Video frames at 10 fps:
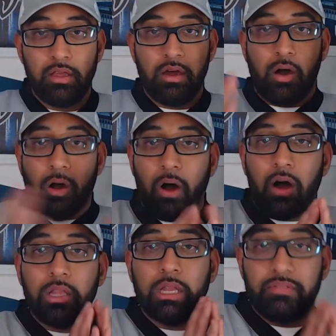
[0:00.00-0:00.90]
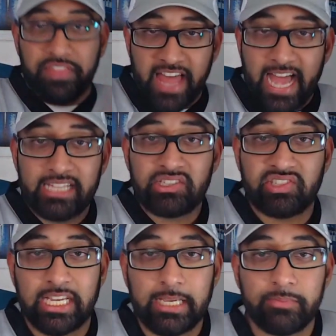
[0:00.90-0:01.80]
All of that
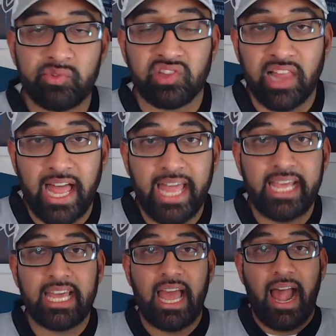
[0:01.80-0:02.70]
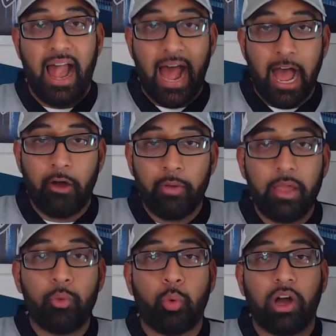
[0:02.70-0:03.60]
seems like Howie
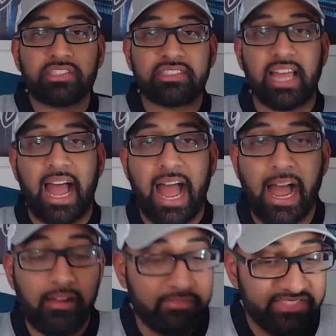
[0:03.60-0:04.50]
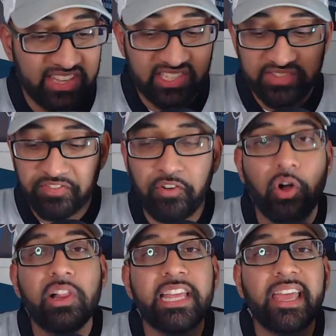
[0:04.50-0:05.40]
wants to have this
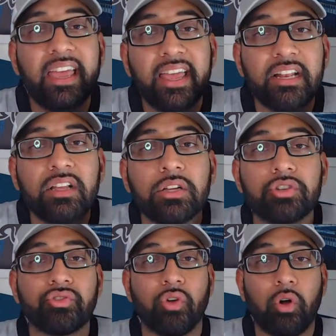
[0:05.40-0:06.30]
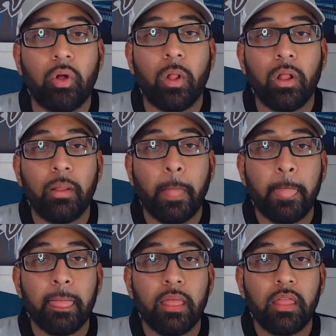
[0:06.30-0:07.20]
fully in control,
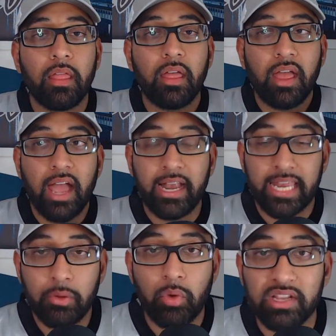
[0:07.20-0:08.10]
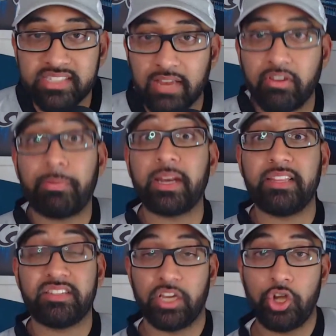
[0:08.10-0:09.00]
and he wants
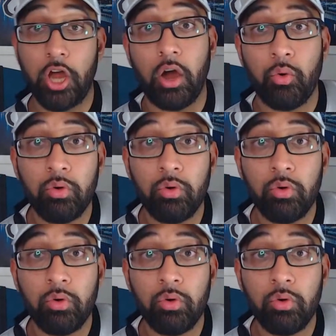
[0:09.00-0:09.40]
everybody to know.